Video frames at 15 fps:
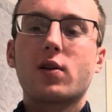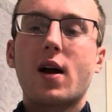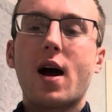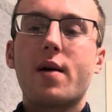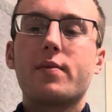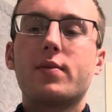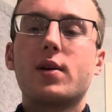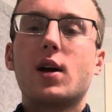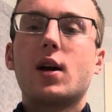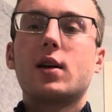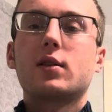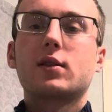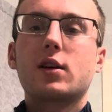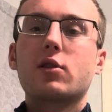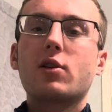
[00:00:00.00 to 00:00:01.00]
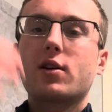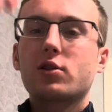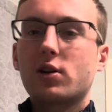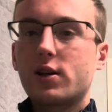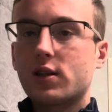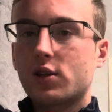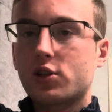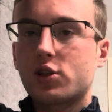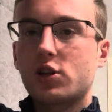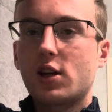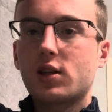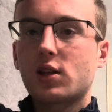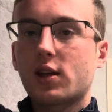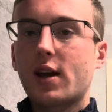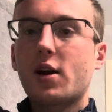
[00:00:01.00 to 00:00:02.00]
Um, congratulations,
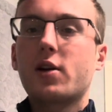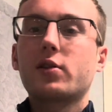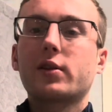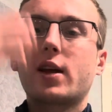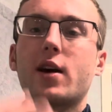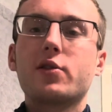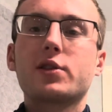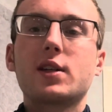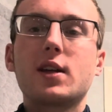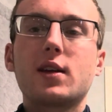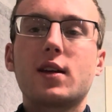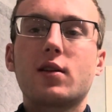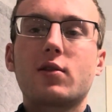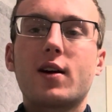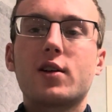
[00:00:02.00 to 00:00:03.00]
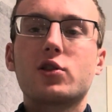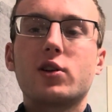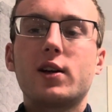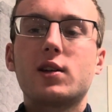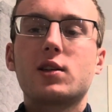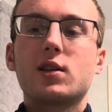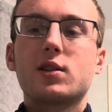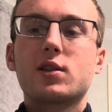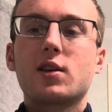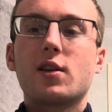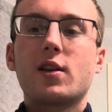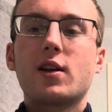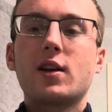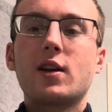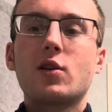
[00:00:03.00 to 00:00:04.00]
Jason Kel Kelce. Congratulations to
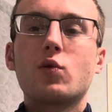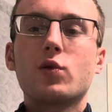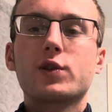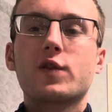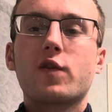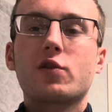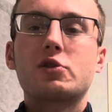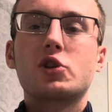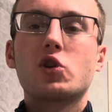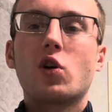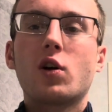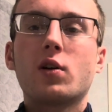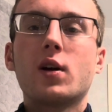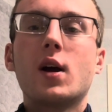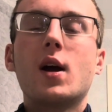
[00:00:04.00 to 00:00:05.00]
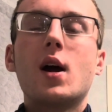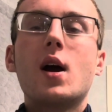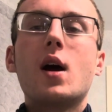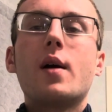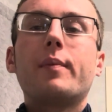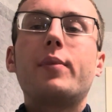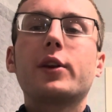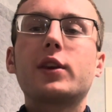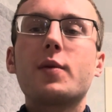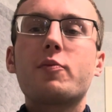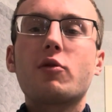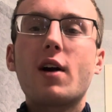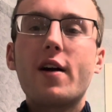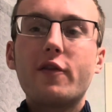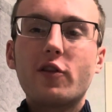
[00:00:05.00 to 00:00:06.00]
the Eagles for sure. But the
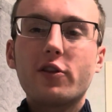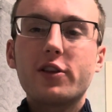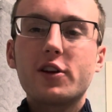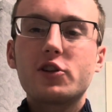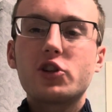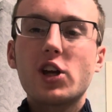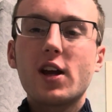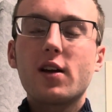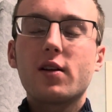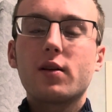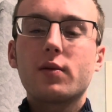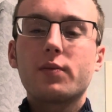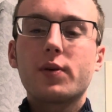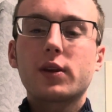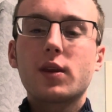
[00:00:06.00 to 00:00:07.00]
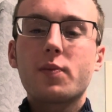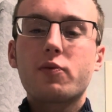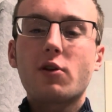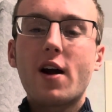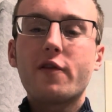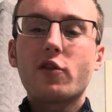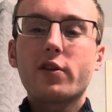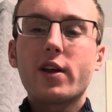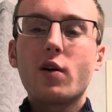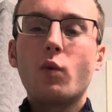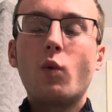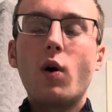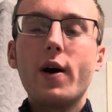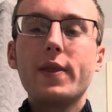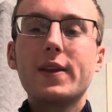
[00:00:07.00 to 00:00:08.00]
brother that J but the brother that
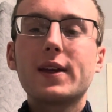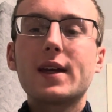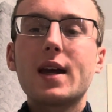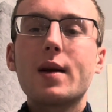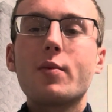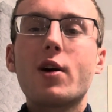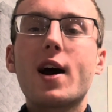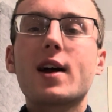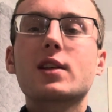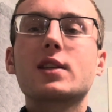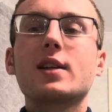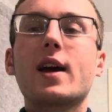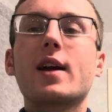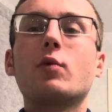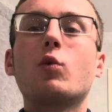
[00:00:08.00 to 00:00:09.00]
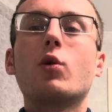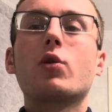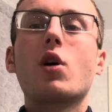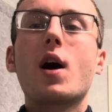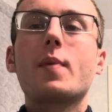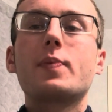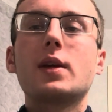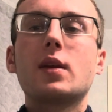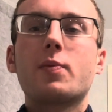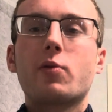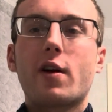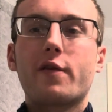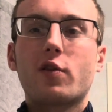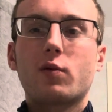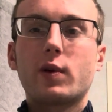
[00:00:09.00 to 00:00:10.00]
won the game last night will not be the
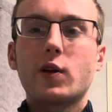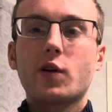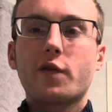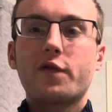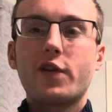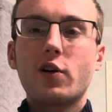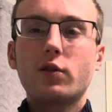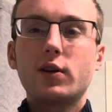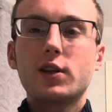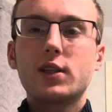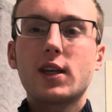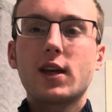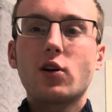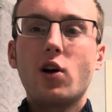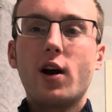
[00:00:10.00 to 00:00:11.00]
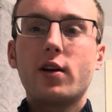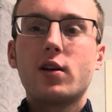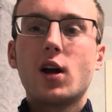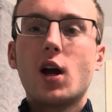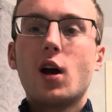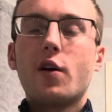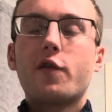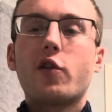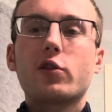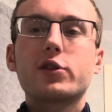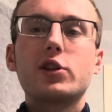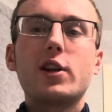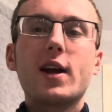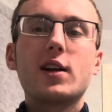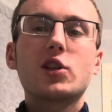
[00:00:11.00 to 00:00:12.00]
brother we are focusing on for
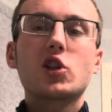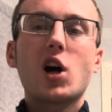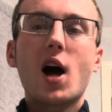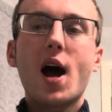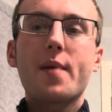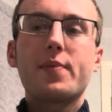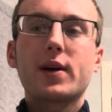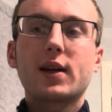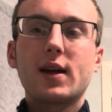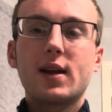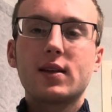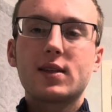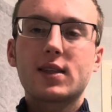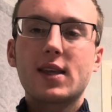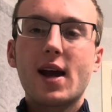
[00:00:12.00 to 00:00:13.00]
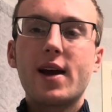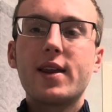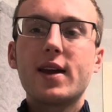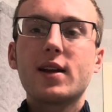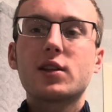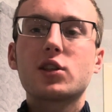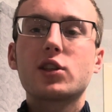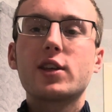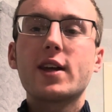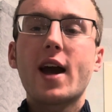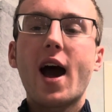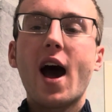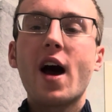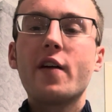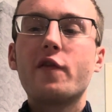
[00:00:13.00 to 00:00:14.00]
today's topic. Instead, it's the
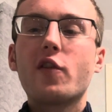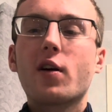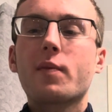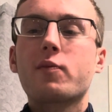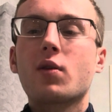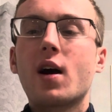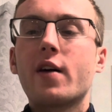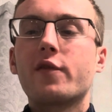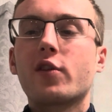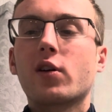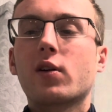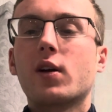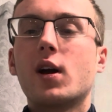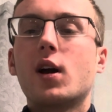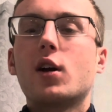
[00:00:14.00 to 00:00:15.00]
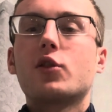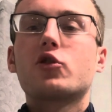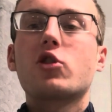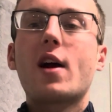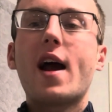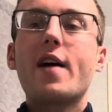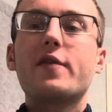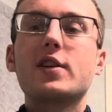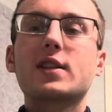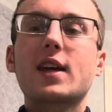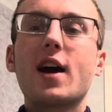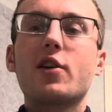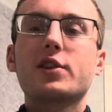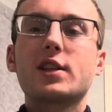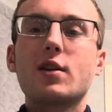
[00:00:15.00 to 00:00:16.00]
other brother Travis
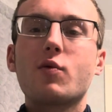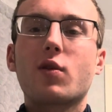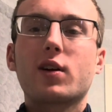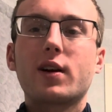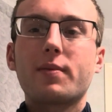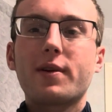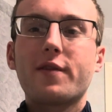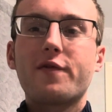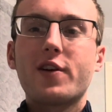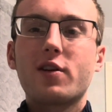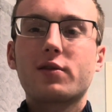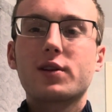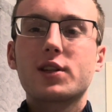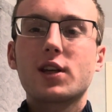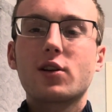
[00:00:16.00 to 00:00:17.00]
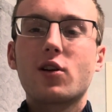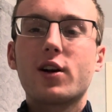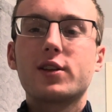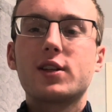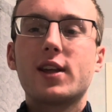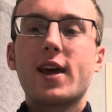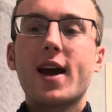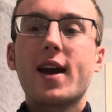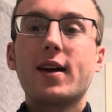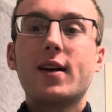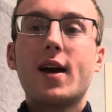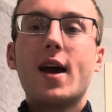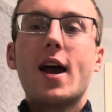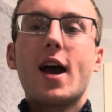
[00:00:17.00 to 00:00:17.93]
Kelce, we're going to be focusing on today.